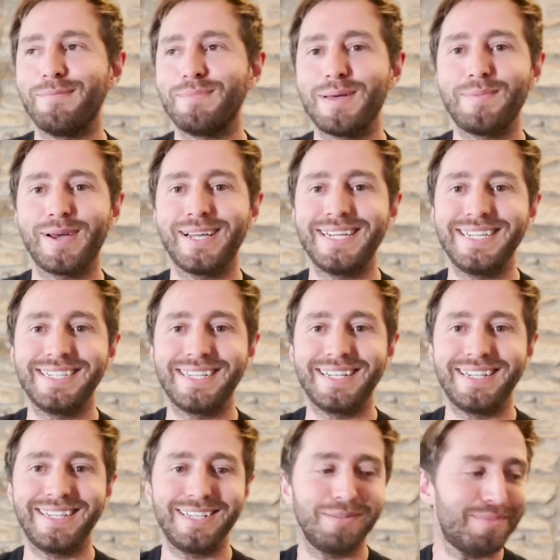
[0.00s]
Maybe I need a
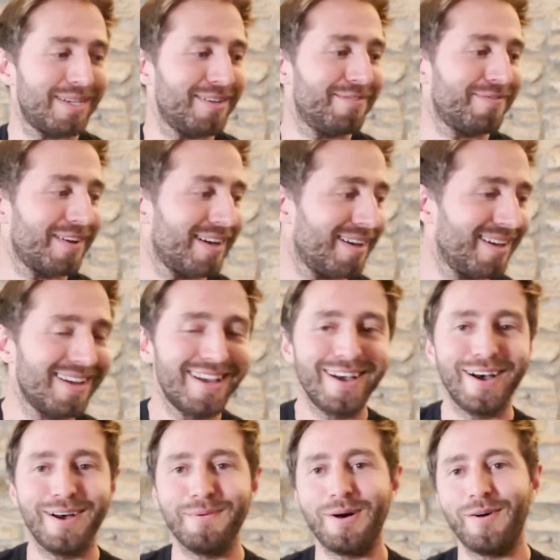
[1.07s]
little bit
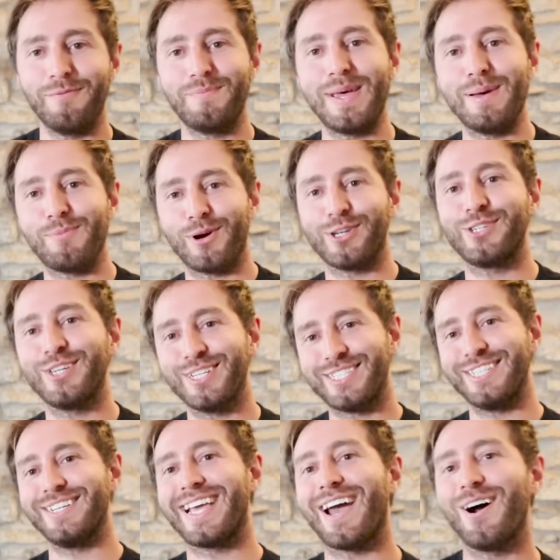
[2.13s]
of peer pressure
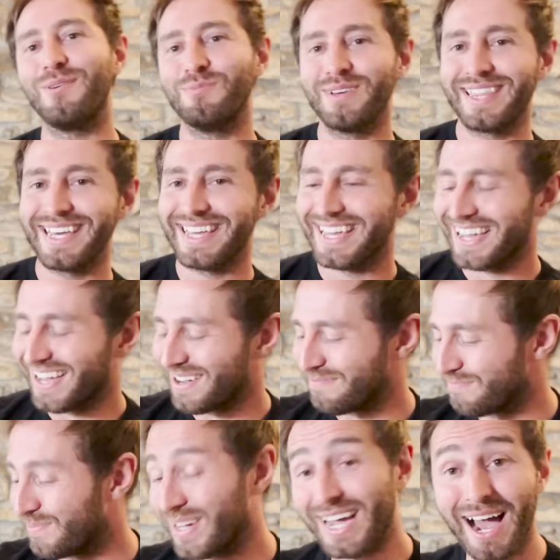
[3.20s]
to get on with it,
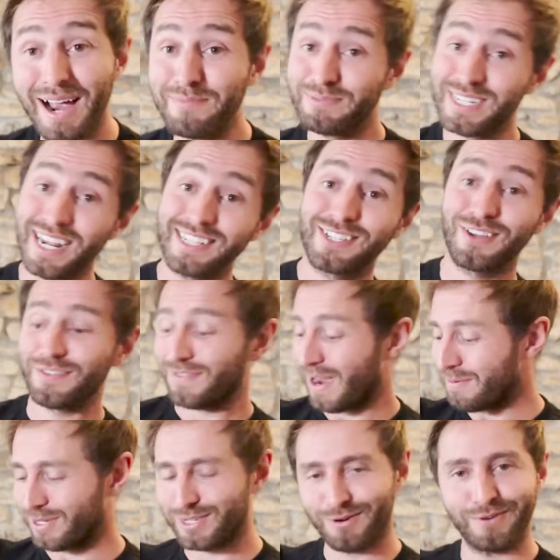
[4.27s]
but I'm starting on the
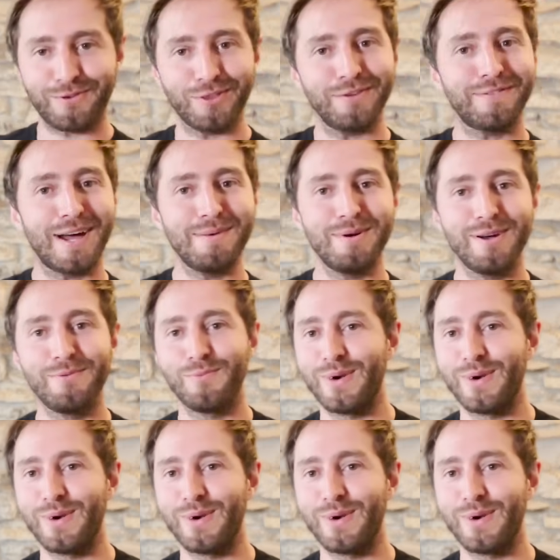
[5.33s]
fibre, so I've got the fibre.